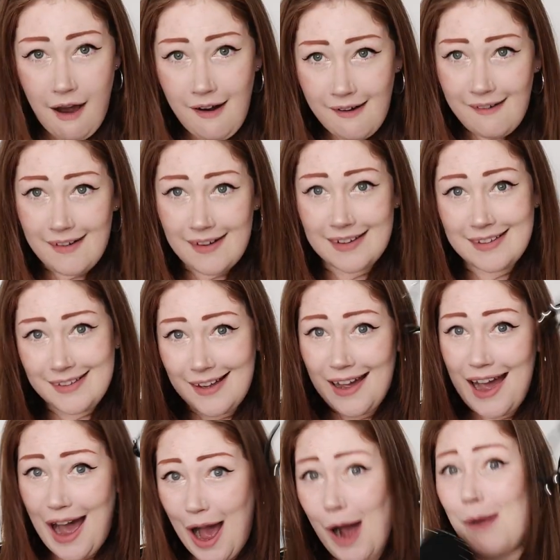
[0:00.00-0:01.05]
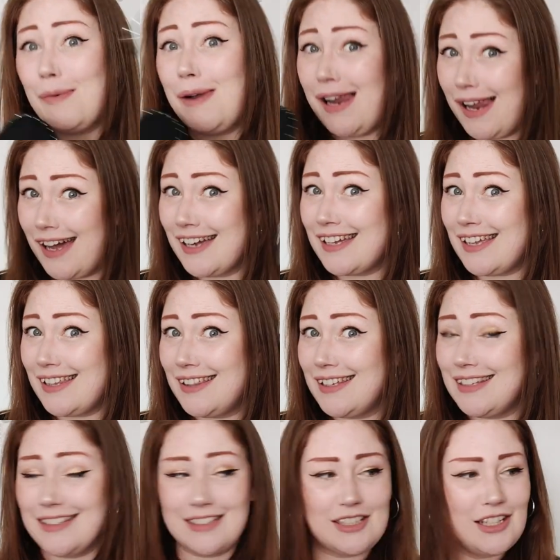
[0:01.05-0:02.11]
I'm liking
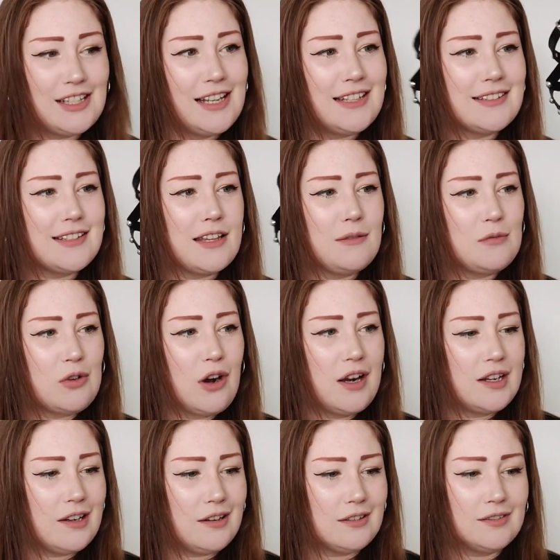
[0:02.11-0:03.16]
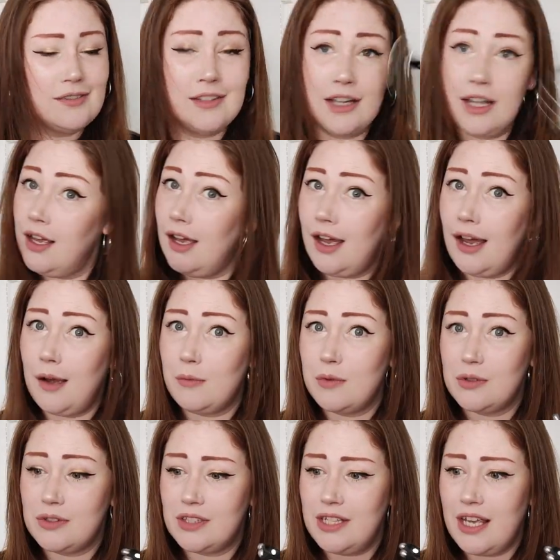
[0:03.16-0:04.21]
these. So let's get them tried on and
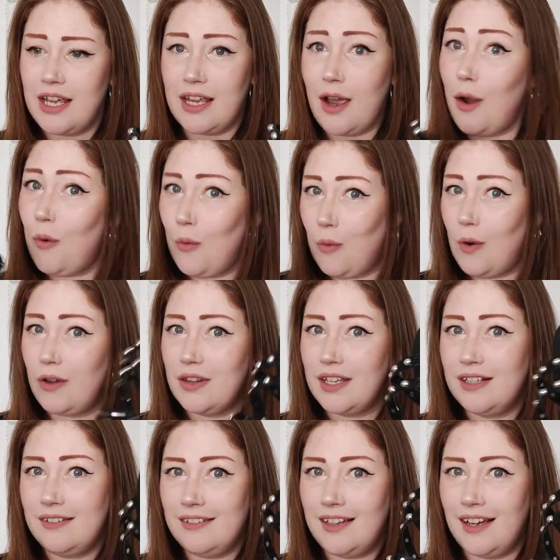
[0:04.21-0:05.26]
we'll see what they look